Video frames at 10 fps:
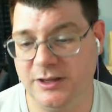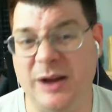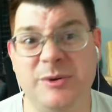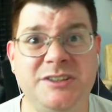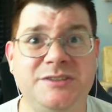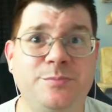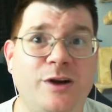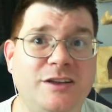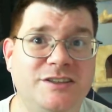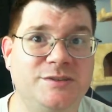I wish this
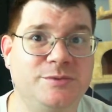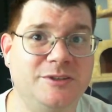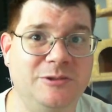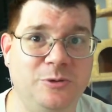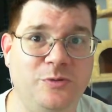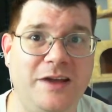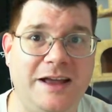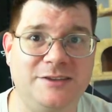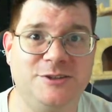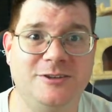process was a little
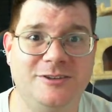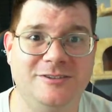faster.